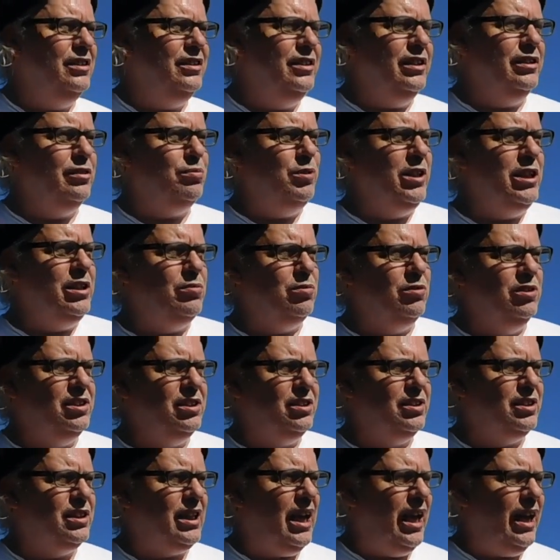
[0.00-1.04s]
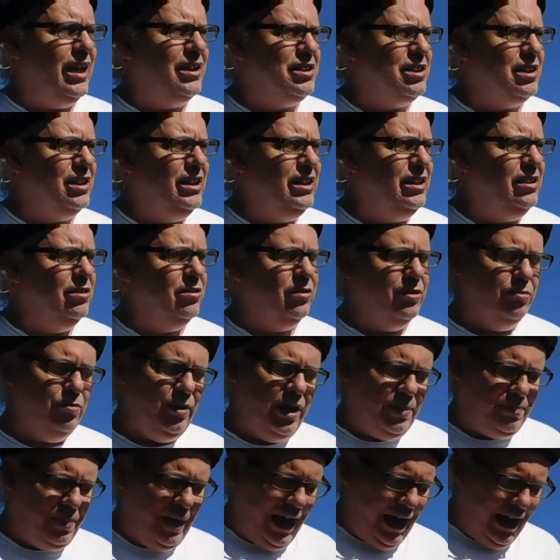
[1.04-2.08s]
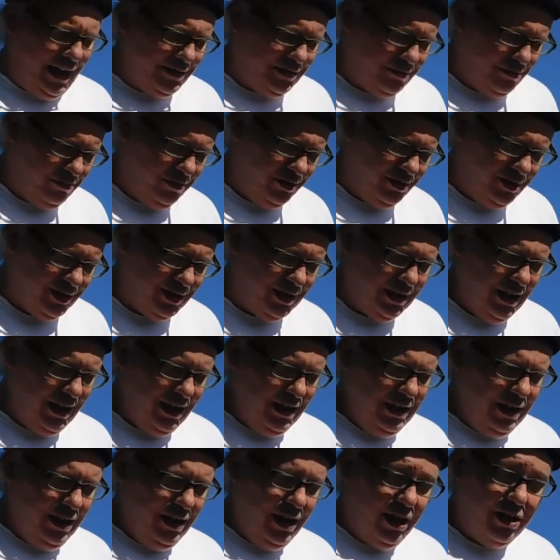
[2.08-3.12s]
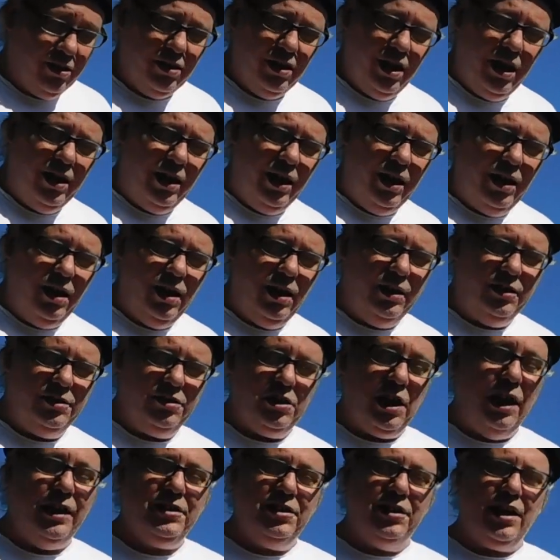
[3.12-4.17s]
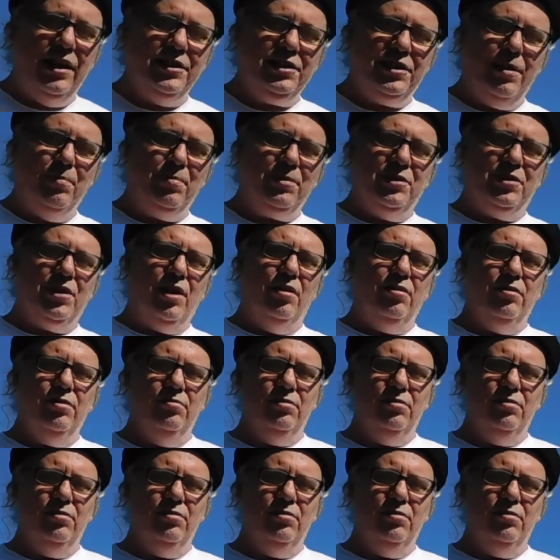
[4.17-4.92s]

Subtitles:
This week's was actually, or the week past was a giant-sized episode.